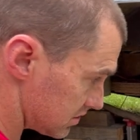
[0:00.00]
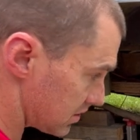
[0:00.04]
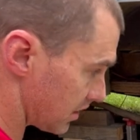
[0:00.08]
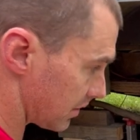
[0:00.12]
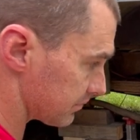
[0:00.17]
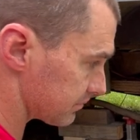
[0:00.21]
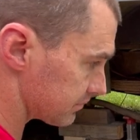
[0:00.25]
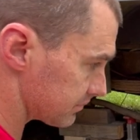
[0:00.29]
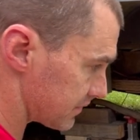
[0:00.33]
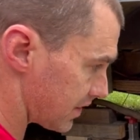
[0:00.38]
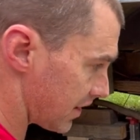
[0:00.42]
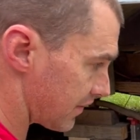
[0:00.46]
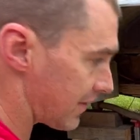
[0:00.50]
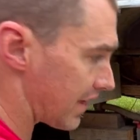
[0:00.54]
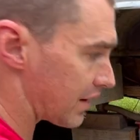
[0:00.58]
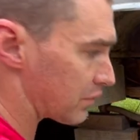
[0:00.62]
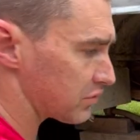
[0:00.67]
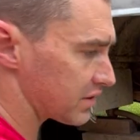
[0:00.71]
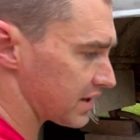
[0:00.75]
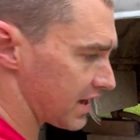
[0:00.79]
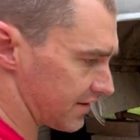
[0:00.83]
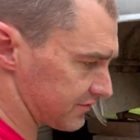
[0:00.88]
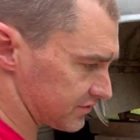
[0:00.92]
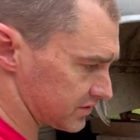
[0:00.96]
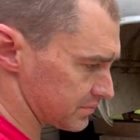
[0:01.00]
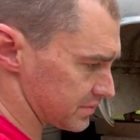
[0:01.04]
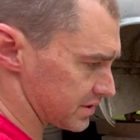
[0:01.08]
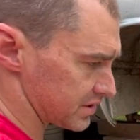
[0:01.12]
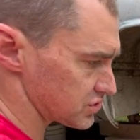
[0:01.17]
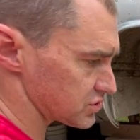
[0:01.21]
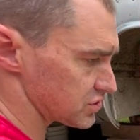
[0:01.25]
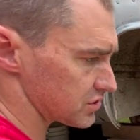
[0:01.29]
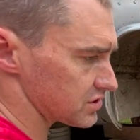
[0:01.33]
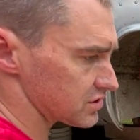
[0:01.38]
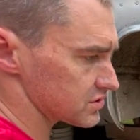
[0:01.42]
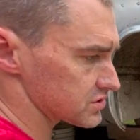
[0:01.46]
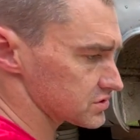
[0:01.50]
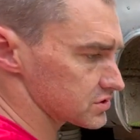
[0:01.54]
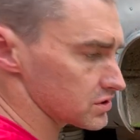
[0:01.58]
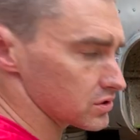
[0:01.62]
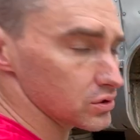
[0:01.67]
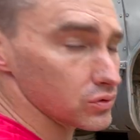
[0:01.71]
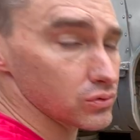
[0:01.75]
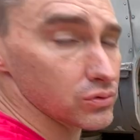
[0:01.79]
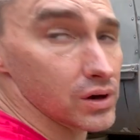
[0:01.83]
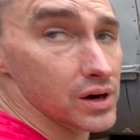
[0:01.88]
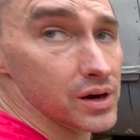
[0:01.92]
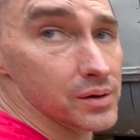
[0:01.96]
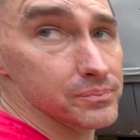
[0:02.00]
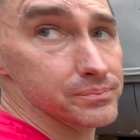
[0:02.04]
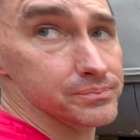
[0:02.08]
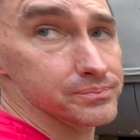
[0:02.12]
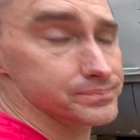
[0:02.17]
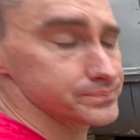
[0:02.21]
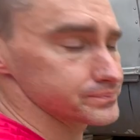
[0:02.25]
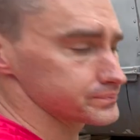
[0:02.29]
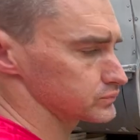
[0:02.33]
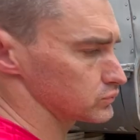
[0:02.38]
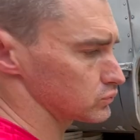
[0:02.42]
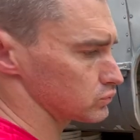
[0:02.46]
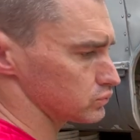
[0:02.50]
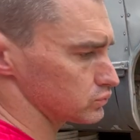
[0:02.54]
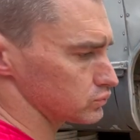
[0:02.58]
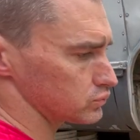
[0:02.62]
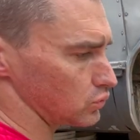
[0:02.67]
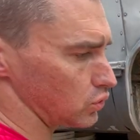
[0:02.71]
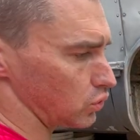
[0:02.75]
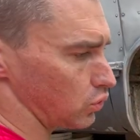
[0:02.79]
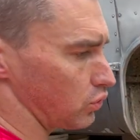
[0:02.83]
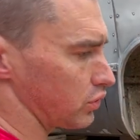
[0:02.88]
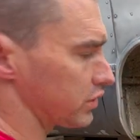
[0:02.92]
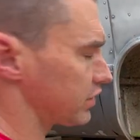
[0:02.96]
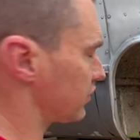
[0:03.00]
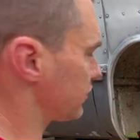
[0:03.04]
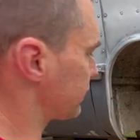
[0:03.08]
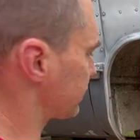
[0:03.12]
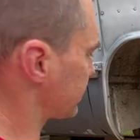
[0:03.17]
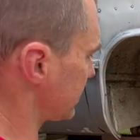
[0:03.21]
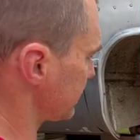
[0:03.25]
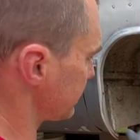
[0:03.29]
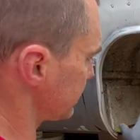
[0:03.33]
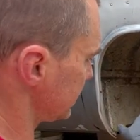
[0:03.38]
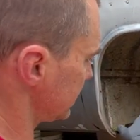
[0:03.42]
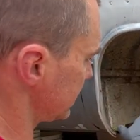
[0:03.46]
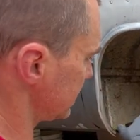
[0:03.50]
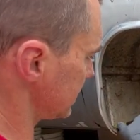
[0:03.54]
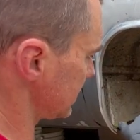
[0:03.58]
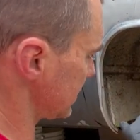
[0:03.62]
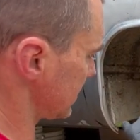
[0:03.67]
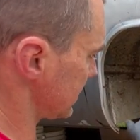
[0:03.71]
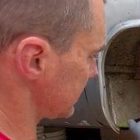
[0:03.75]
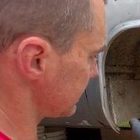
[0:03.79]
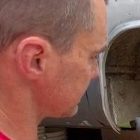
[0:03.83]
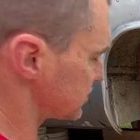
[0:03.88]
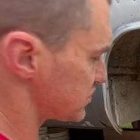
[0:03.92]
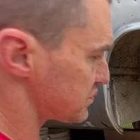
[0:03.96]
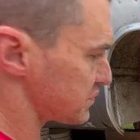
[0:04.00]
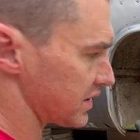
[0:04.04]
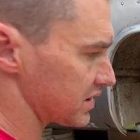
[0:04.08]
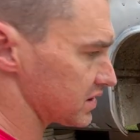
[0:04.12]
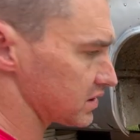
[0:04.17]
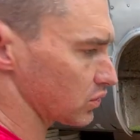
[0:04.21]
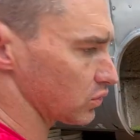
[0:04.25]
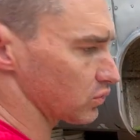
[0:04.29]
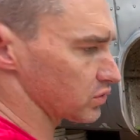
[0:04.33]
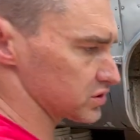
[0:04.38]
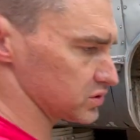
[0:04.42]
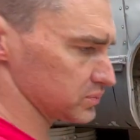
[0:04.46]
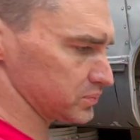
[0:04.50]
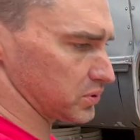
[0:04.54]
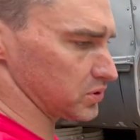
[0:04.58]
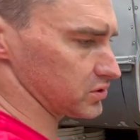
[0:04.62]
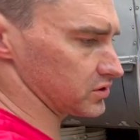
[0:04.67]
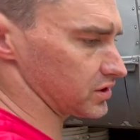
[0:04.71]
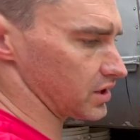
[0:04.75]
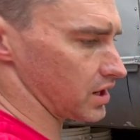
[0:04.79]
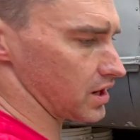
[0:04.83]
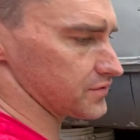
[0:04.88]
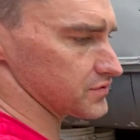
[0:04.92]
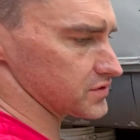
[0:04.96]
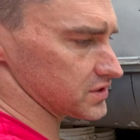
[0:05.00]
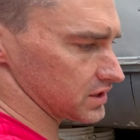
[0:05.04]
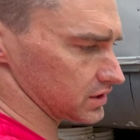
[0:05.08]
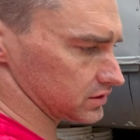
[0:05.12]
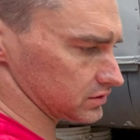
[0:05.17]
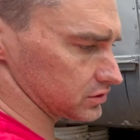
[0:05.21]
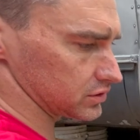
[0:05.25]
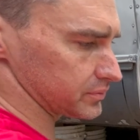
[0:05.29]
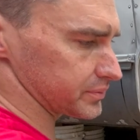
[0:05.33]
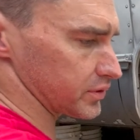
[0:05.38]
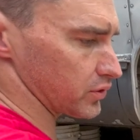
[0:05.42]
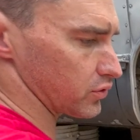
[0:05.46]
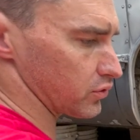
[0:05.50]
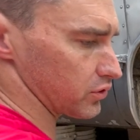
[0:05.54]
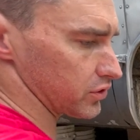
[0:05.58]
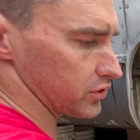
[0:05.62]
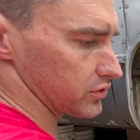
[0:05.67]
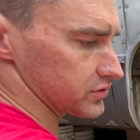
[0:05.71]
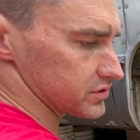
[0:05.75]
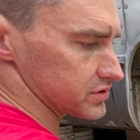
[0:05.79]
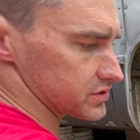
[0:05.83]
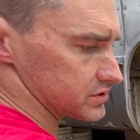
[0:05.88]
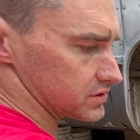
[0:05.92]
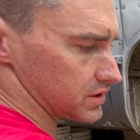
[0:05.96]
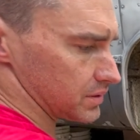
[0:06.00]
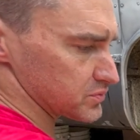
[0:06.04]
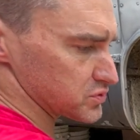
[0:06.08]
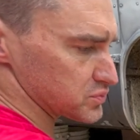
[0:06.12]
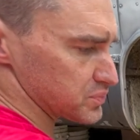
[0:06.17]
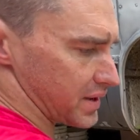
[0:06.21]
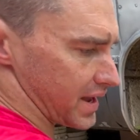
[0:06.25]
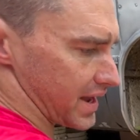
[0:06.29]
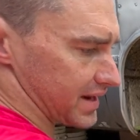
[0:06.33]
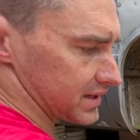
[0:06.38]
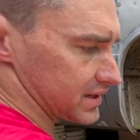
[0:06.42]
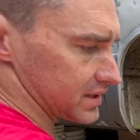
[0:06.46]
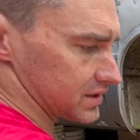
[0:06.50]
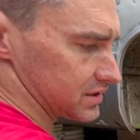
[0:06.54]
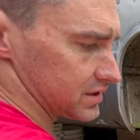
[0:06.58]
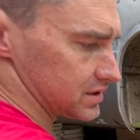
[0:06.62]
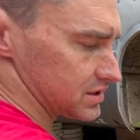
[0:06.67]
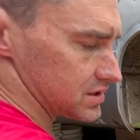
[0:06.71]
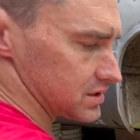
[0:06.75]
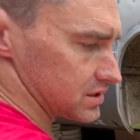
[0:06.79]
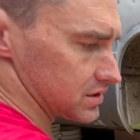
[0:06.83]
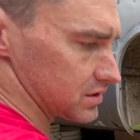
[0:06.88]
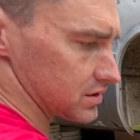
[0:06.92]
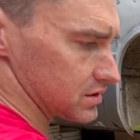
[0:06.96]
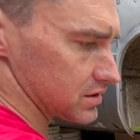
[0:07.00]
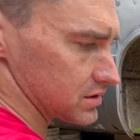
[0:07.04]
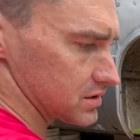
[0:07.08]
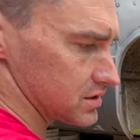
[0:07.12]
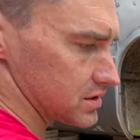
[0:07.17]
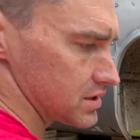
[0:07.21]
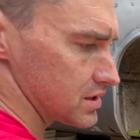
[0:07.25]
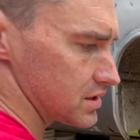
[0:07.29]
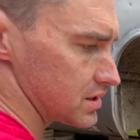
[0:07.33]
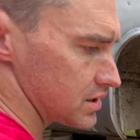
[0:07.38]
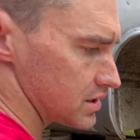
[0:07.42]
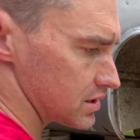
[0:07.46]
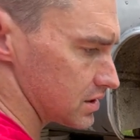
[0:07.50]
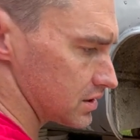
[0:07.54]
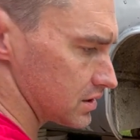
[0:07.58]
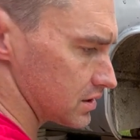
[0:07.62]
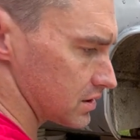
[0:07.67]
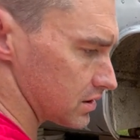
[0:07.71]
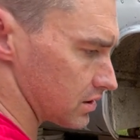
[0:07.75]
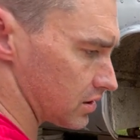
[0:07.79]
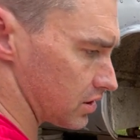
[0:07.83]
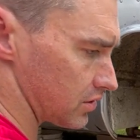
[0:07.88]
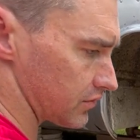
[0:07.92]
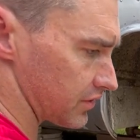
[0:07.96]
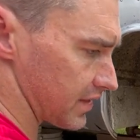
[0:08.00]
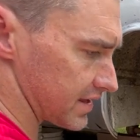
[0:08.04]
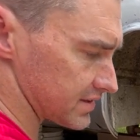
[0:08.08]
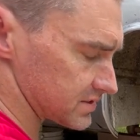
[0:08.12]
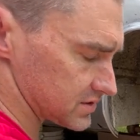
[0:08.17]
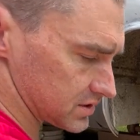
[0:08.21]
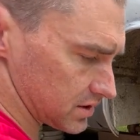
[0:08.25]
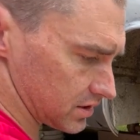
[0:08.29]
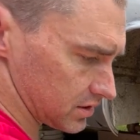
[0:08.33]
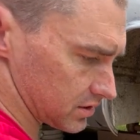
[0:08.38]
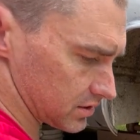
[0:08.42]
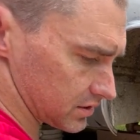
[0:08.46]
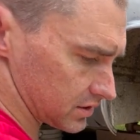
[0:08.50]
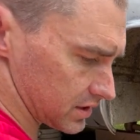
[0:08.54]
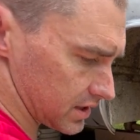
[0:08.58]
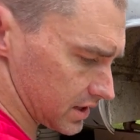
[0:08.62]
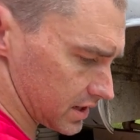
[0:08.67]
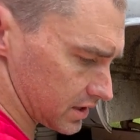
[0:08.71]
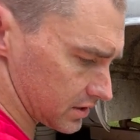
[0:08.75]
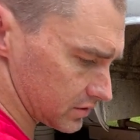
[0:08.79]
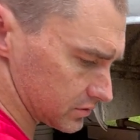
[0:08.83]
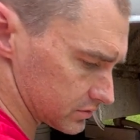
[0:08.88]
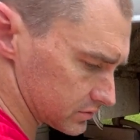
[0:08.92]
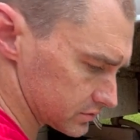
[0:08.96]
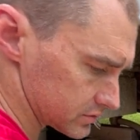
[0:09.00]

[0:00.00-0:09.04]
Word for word: Yeah, and then we have to make sure there's no um, oil from the uh, spindle. When you pull it off, you get a little bit of oil that comes back in here. All that's gone now.